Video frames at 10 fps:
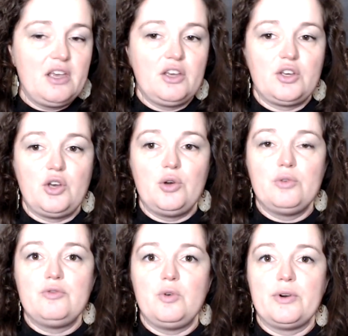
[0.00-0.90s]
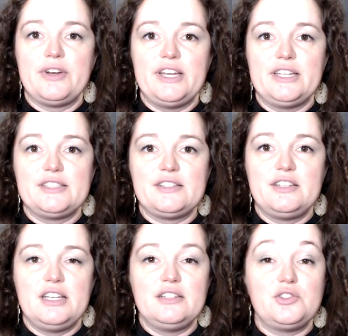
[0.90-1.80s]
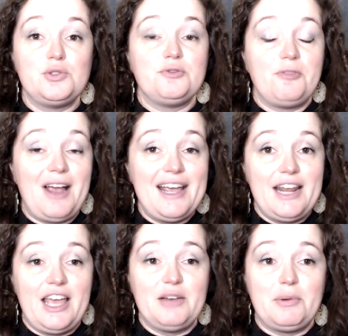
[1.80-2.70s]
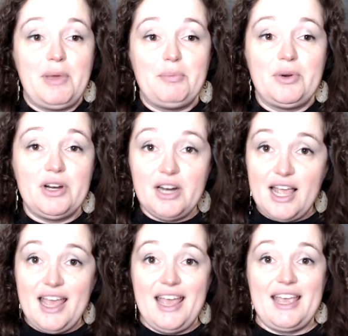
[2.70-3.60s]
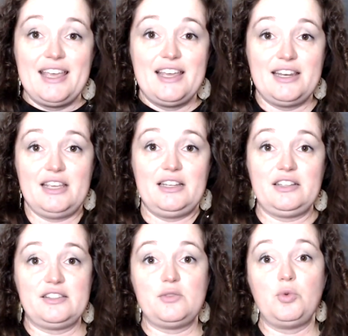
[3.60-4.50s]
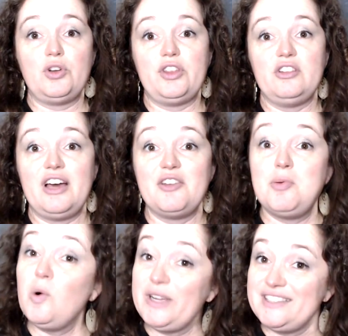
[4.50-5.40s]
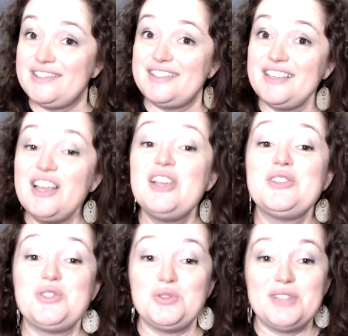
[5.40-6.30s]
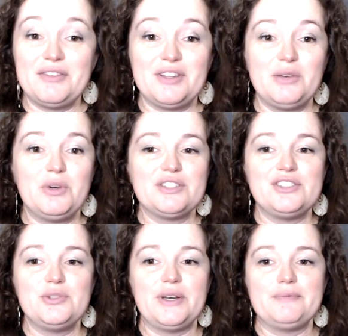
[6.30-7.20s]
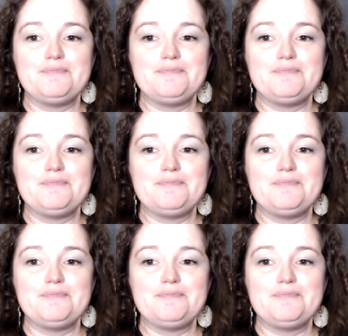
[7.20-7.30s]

Go for it. It is due Friday, remember, and it is worth a lot of points. So you definitely want to do it.